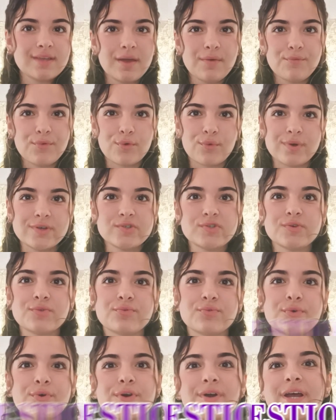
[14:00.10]
time for question
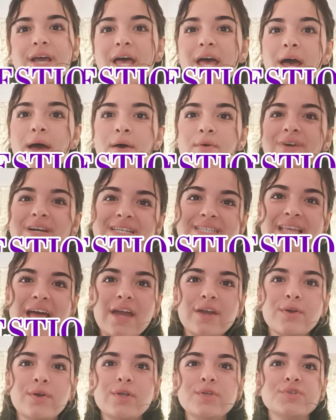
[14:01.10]
4. First,
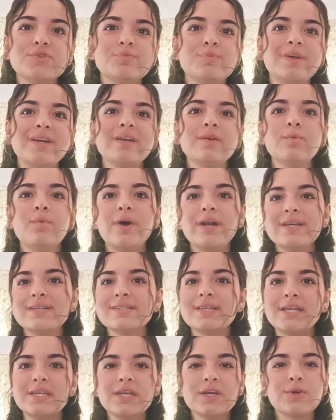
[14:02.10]
I'm going to explain what is
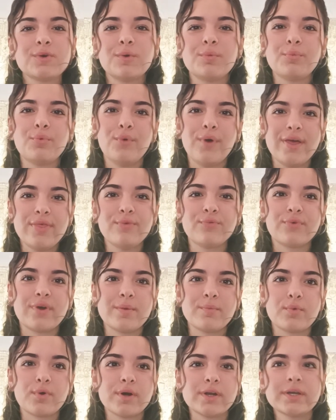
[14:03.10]
the DIC CompuEdu
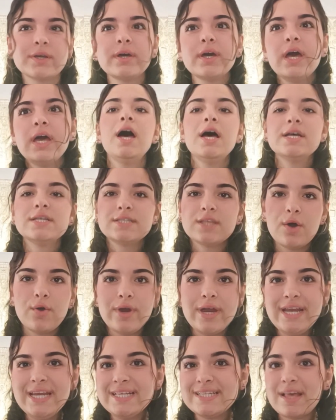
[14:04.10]
framework. So
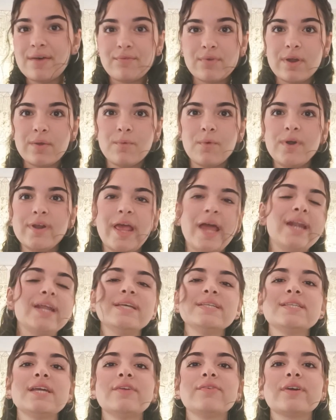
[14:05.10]
it is a framework that
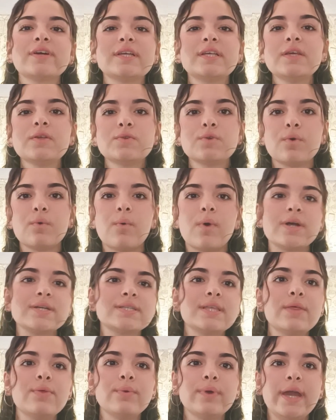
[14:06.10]
is directed towards
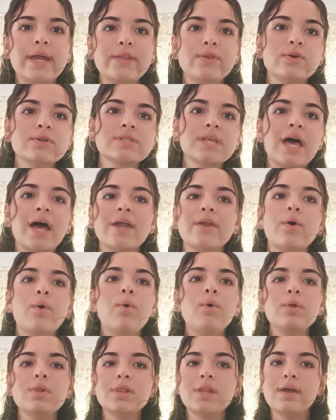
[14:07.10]
the educators at
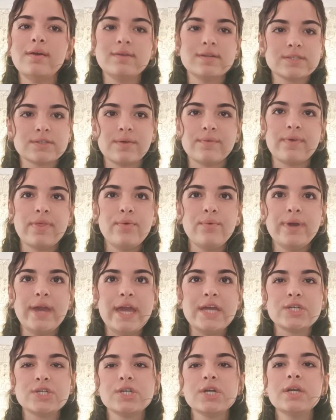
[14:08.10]
all levels of
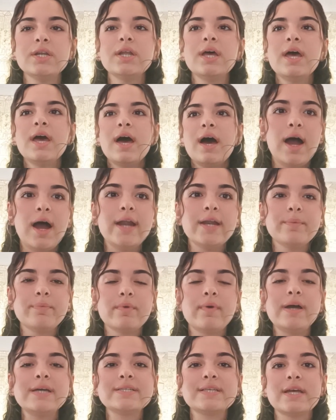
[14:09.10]
education, and it
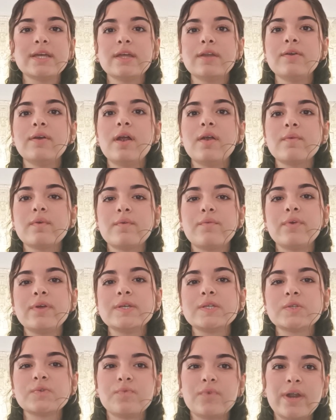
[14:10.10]
provides a general
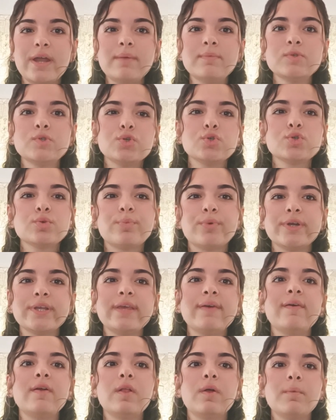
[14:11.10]
reference frame to support
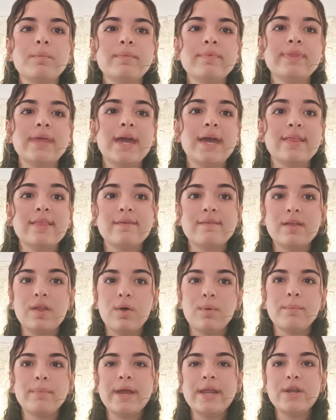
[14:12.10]
the
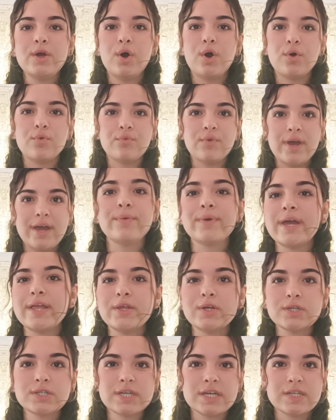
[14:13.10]
development of
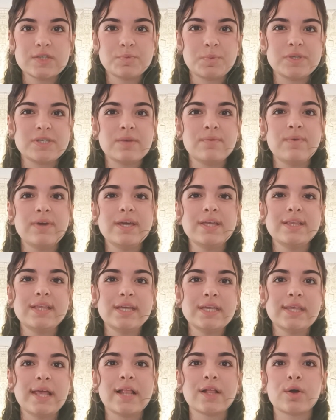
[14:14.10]
educator-specific
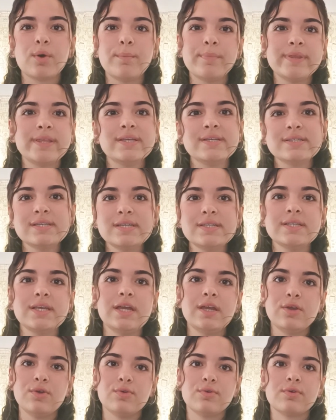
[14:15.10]
digital competencies
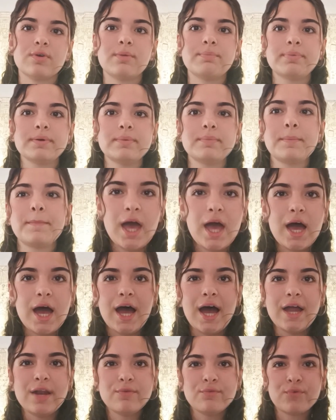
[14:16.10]
in Europe.
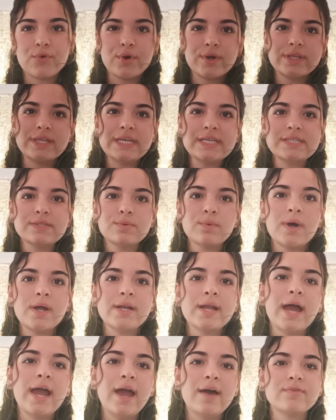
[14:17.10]
And for this
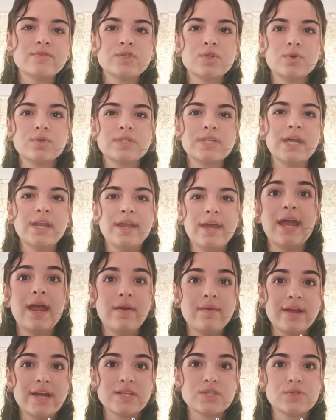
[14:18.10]
one, I have chosen
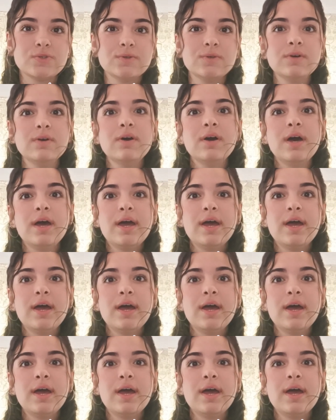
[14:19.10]
Area 2,